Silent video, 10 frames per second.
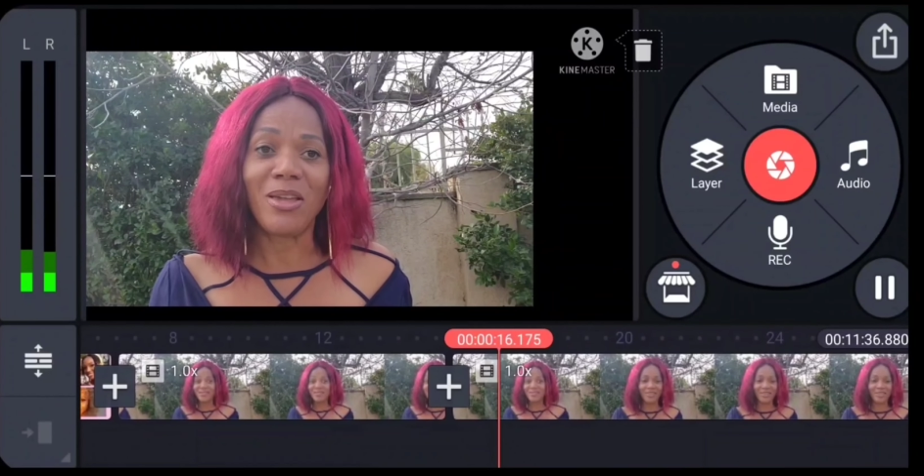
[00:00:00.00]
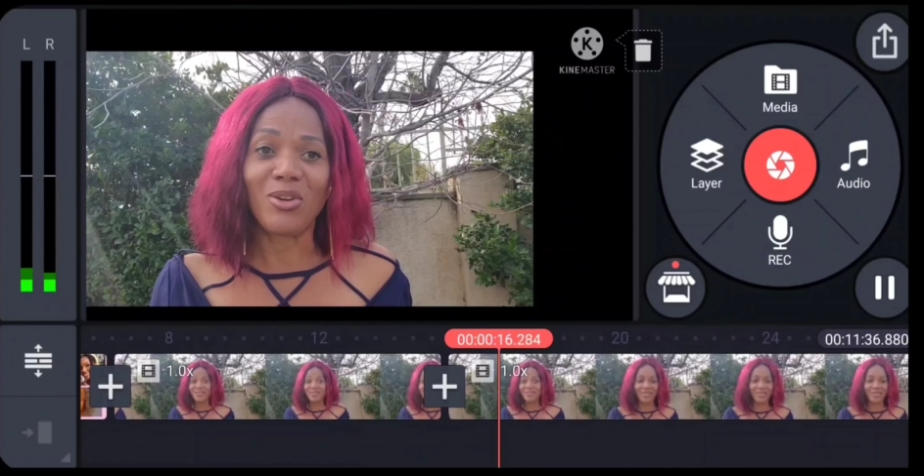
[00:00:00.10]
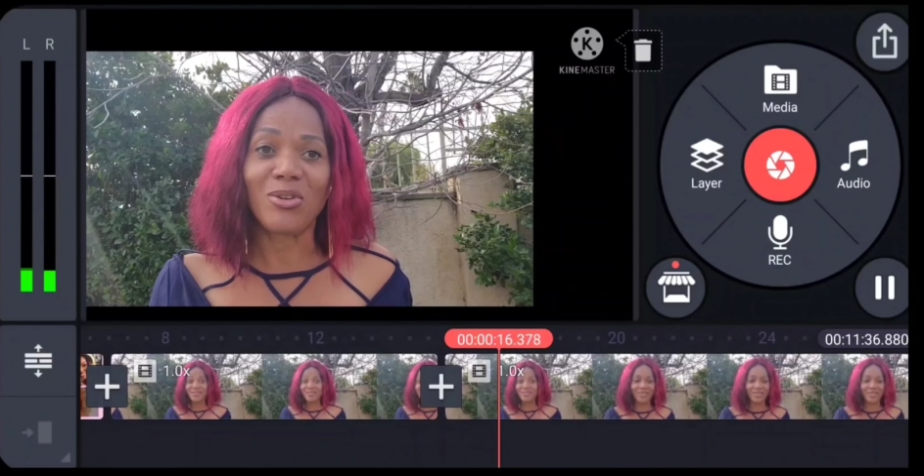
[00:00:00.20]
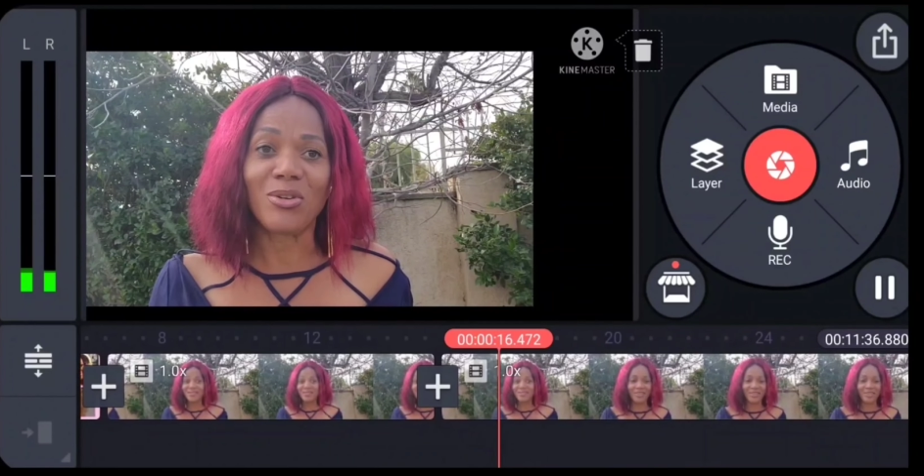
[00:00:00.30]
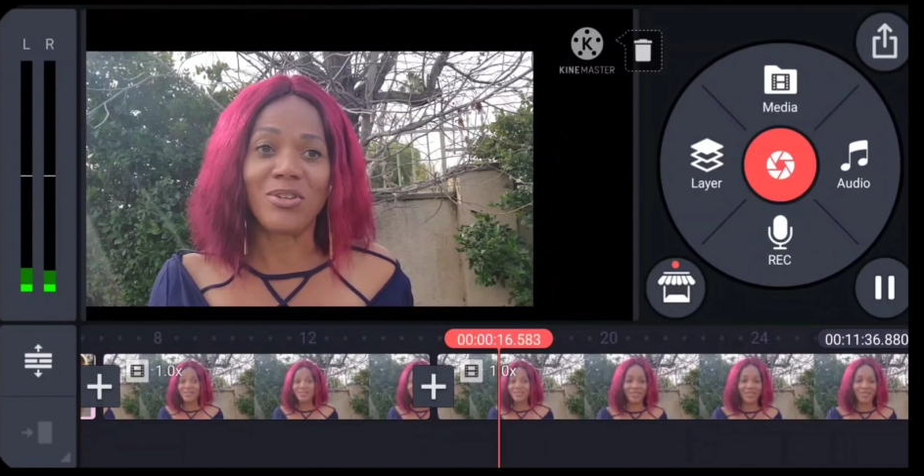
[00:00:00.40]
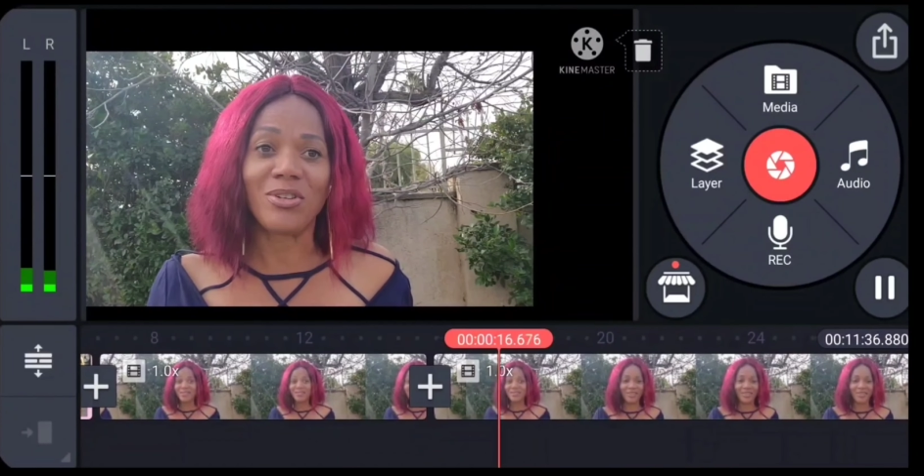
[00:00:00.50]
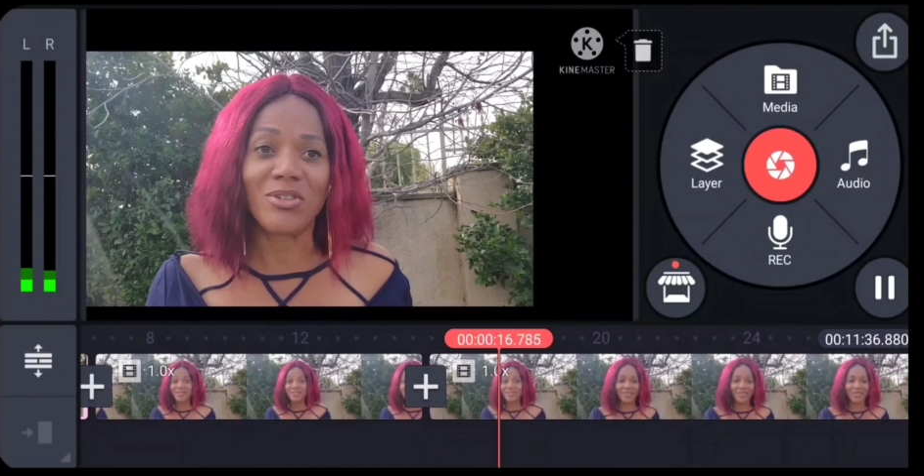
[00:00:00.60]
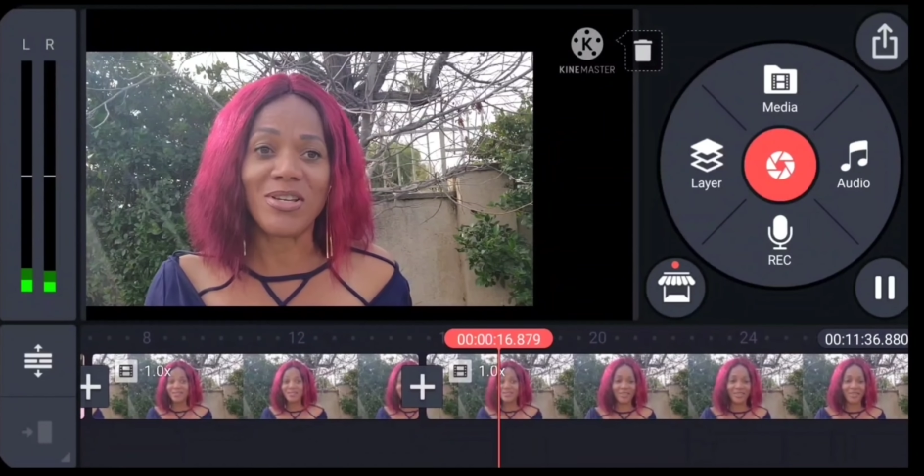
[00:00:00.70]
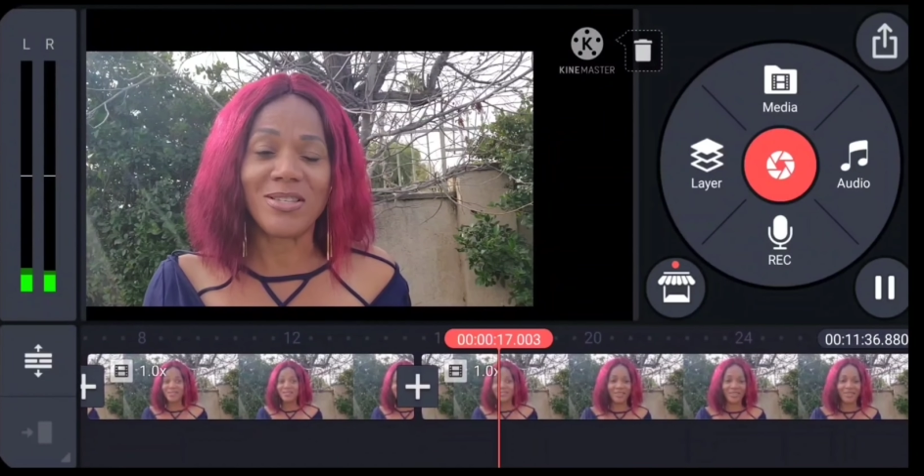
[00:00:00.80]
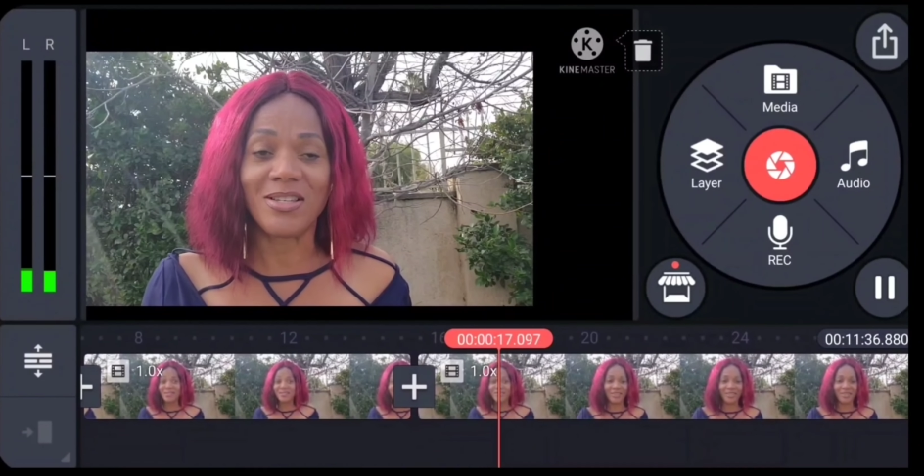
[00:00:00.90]
To make
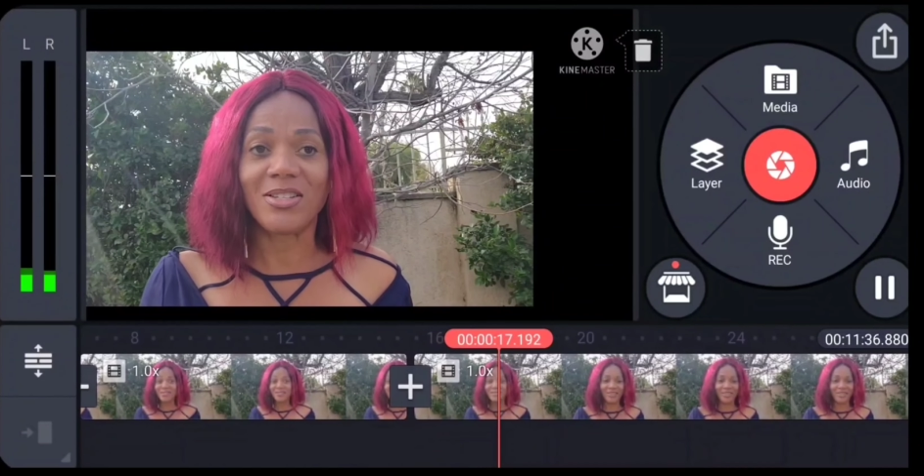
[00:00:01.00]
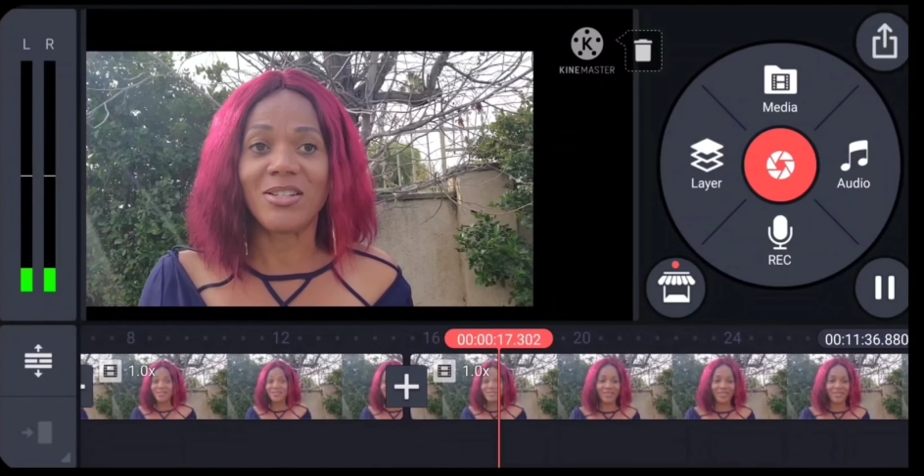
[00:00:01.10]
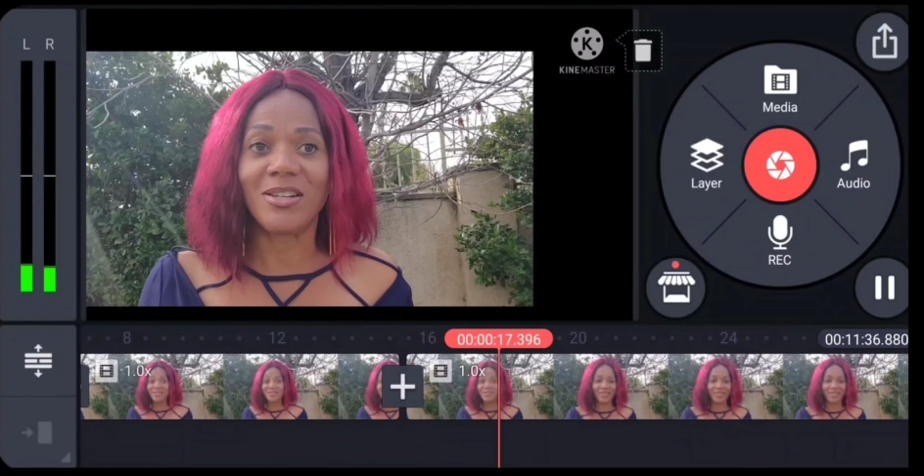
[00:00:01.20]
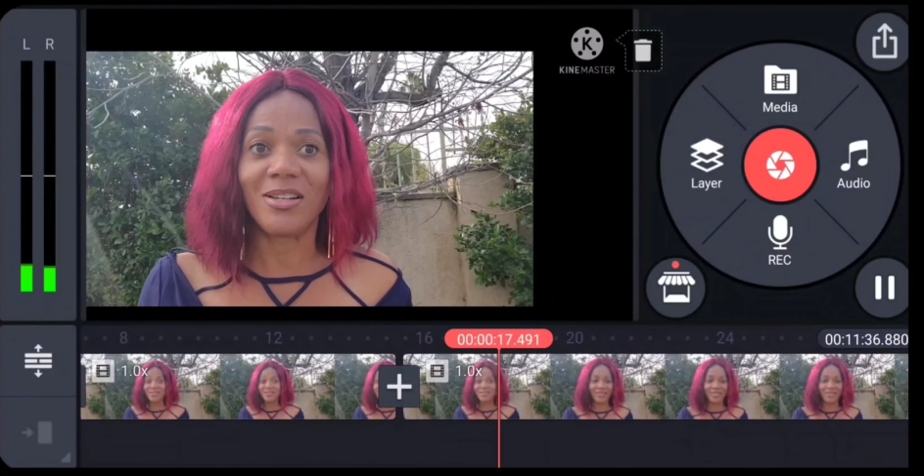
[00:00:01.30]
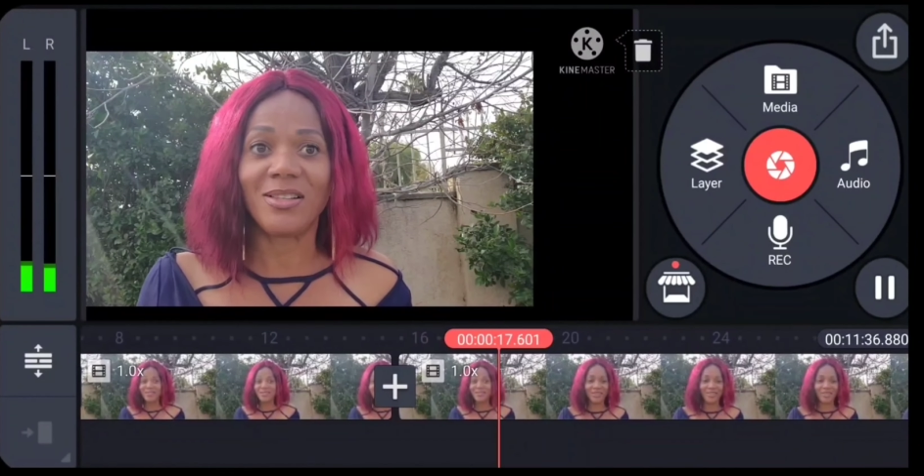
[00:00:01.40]
your transition